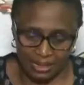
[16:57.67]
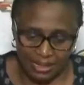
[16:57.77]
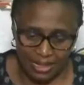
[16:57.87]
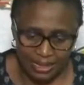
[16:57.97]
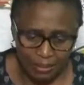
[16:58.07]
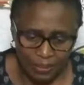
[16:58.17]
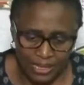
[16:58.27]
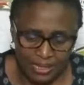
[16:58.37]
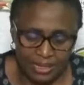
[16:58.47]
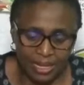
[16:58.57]
insert a
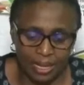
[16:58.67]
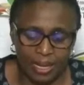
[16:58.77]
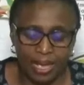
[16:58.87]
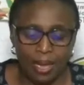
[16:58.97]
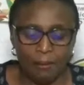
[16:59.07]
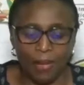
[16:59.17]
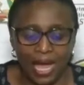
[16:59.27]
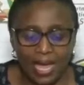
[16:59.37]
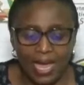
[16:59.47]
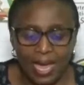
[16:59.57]
button here.
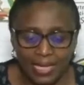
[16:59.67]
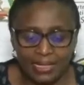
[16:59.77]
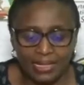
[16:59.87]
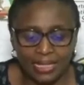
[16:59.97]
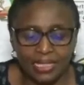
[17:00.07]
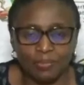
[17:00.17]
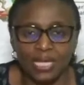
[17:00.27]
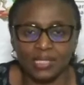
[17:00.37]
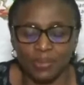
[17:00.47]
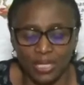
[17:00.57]
My heading, it
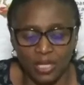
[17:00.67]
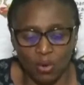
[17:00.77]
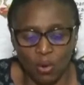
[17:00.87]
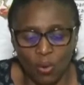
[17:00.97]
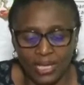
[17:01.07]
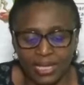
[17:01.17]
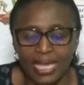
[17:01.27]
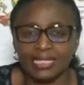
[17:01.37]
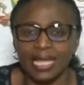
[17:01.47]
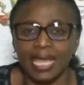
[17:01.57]
must be in
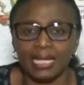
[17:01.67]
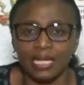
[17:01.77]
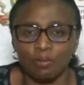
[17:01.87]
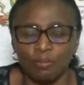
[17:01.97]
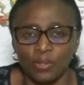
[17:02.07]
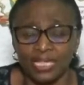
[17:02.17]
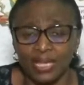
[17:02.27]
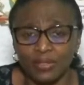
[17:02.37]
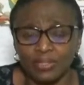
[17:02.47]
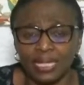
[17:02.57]
lowercase and in bold.
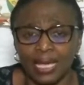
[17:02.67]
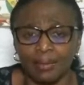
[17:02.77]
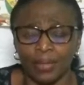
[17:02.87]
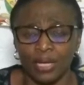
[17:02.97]
Take your time